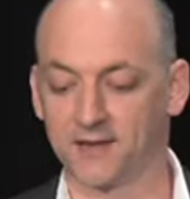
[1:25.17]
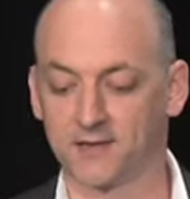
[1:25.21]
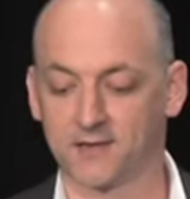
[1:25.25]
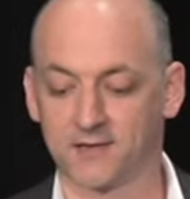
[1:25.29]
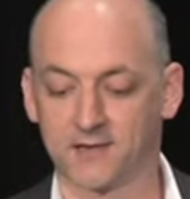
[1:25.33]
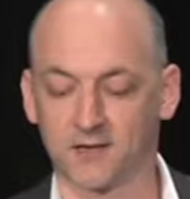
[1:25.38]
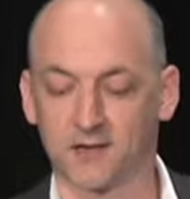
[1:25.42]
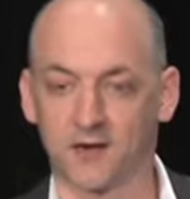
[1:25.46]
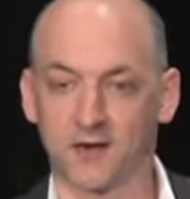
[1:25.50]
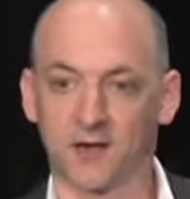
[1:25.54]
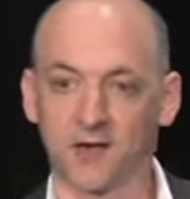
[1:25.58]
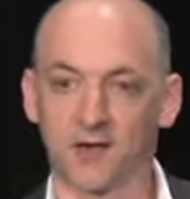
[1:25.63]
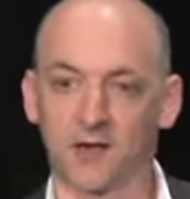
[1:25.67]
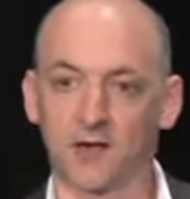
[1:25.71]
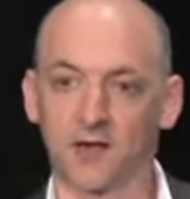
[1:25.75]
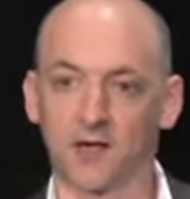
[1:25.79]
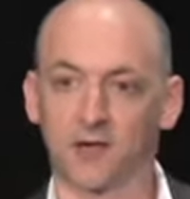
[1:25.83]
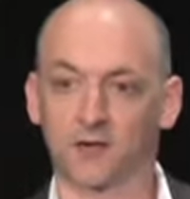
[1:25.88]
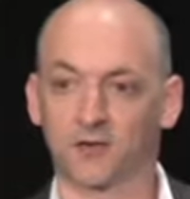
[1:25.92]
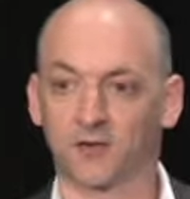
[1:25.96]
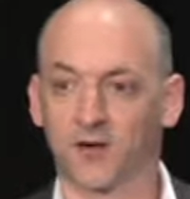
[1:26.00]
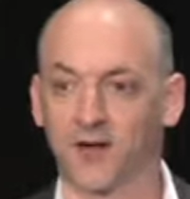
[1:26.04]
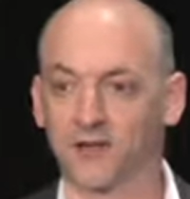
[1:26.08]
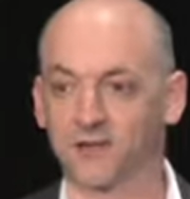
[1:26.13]
is
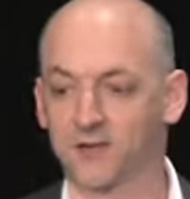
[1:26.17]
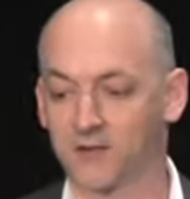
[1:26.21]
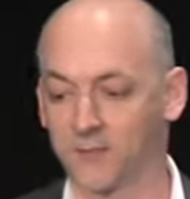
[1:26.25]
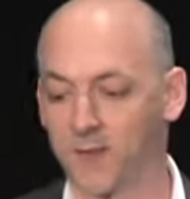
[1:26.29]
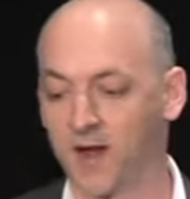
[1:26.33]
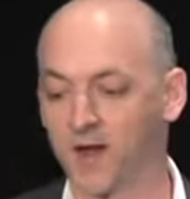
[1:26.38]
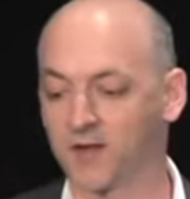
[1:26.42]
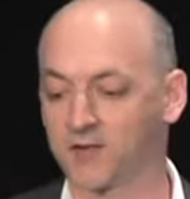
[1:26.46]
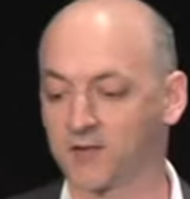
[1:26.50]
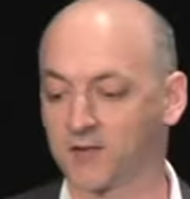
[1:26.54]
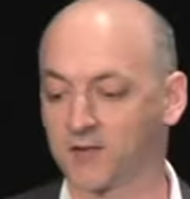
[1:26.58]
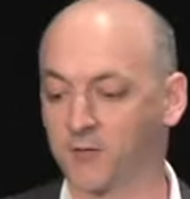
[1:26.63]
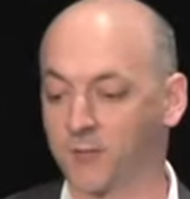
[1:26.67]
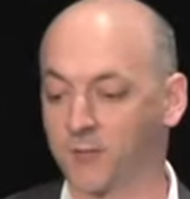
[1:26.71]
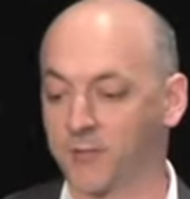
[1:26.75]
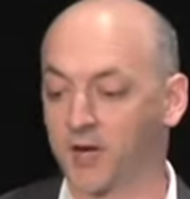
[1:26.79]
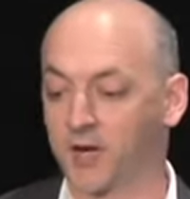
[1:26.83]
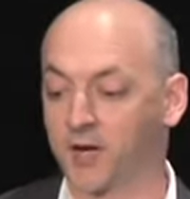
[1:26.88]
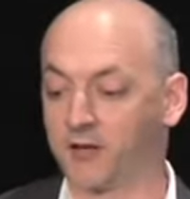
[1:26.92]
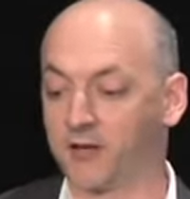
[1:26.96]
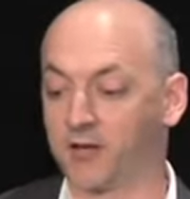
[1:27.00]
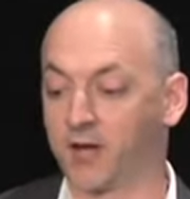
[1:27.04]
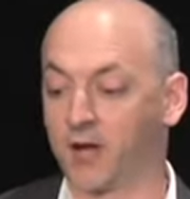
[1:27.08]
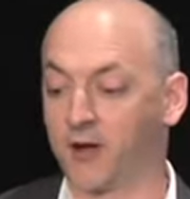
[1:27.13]
uh, transformation that we've been
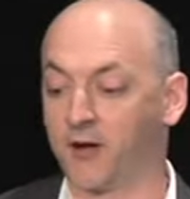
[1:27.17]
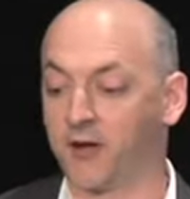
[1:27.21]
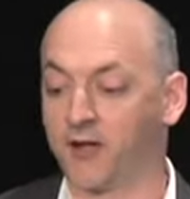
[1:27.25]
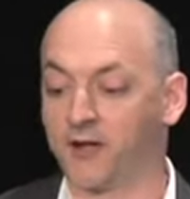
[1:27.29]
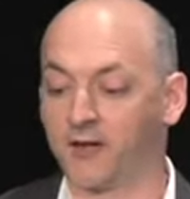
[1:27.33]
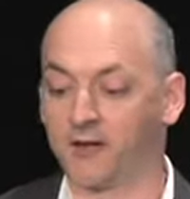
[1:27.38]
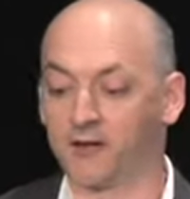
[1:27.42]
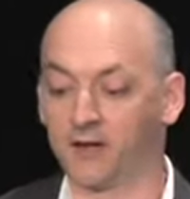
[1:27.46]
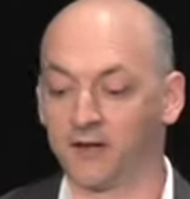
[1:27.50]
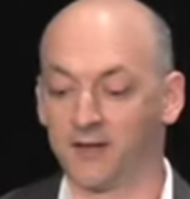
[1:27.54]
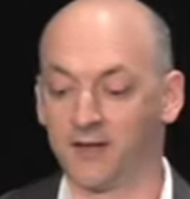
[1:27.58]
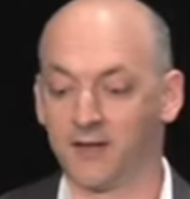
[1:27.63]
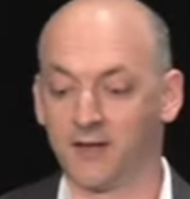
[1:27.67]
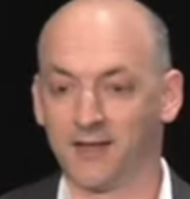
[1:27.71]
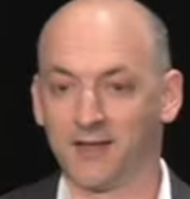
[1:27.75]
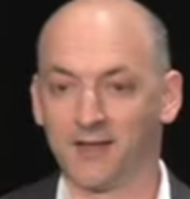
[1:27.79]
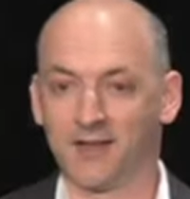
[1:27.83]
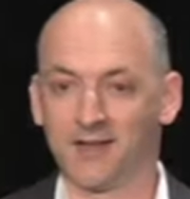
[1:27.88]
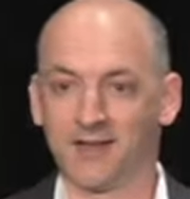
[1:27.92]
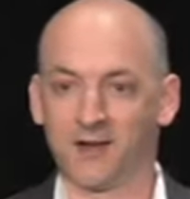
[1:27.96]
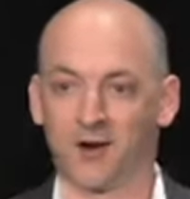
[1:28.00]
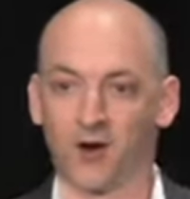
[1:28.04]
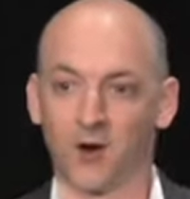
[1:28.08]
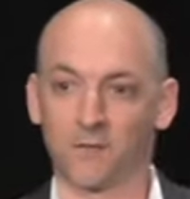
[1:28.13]
undergoing,
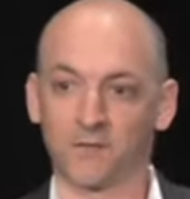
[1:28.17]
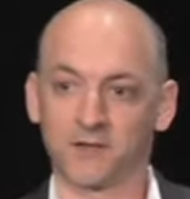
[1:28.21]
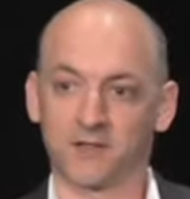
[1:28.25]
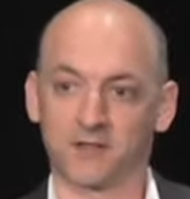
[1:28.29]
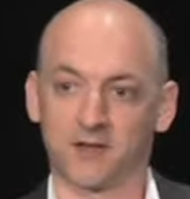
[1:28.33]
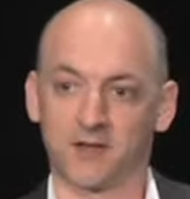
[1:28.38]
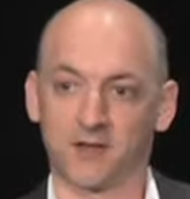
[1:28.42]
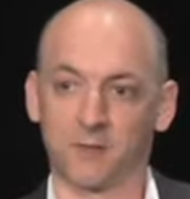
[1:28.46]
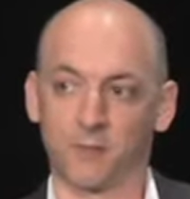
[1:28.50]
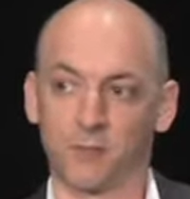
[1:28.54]
obviously